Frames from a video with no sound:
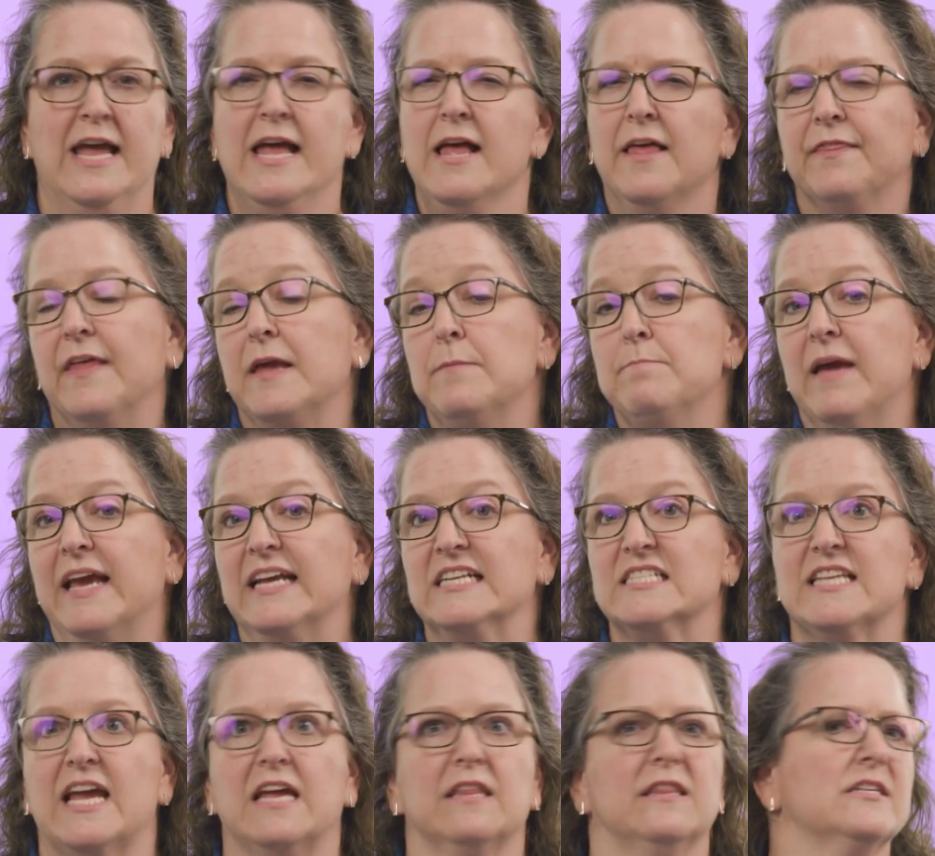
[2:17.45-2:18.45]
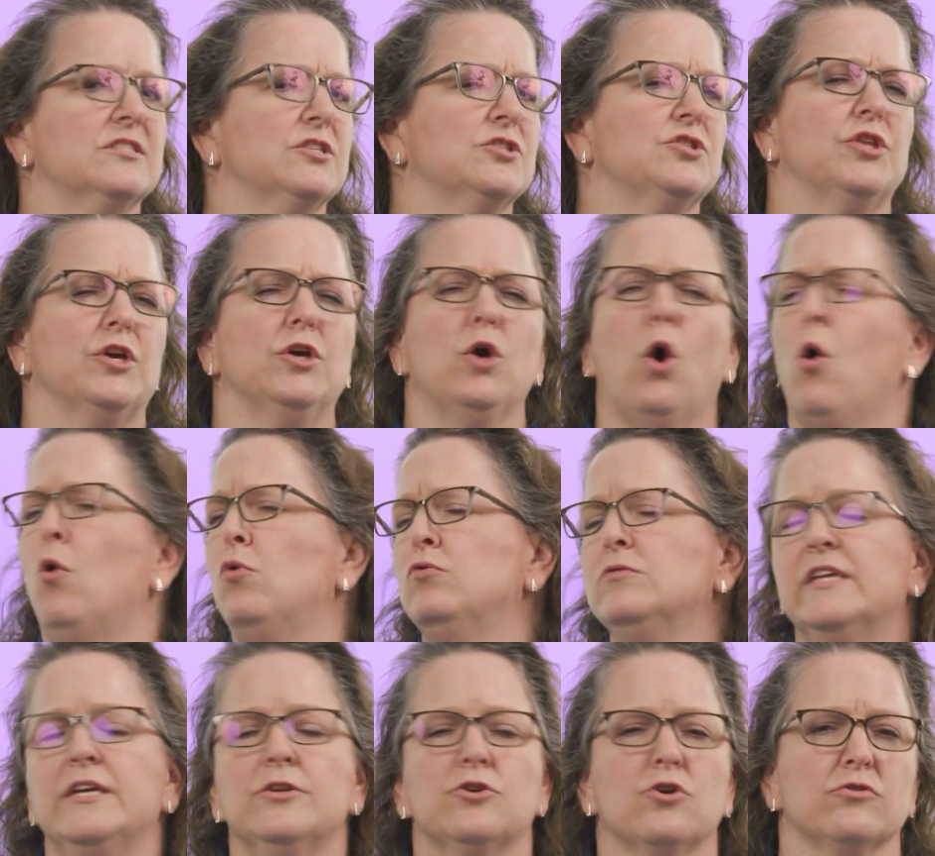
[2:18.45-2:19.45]
They may say, "This is the
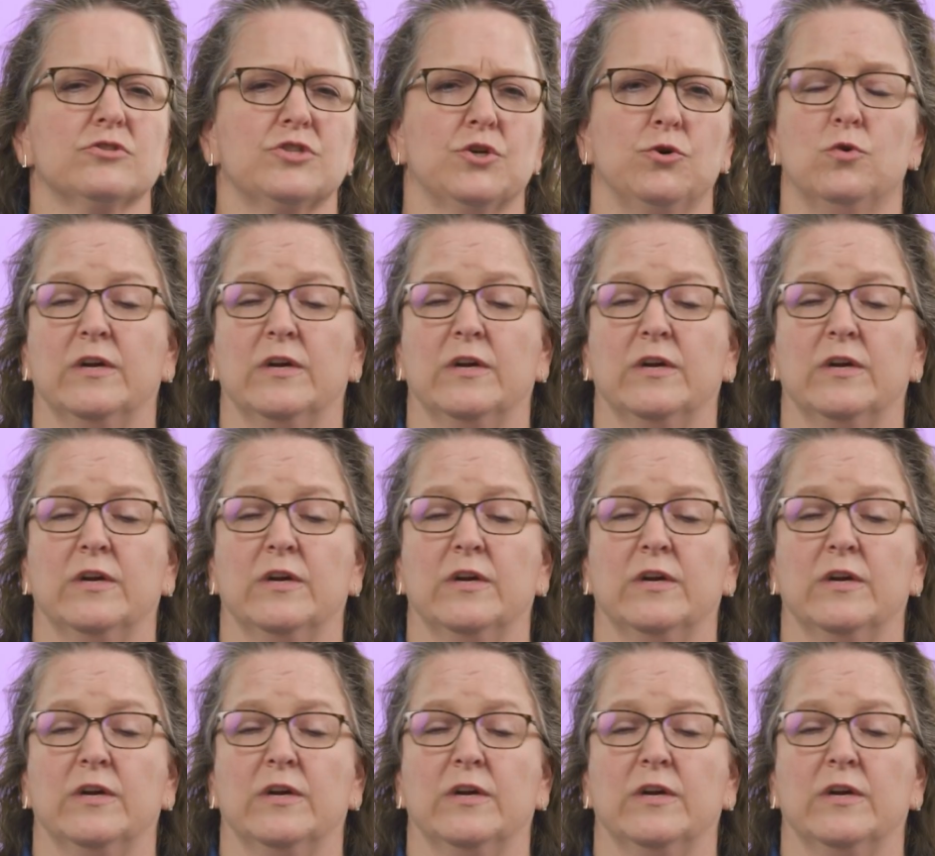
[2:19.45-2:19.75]
only nurse who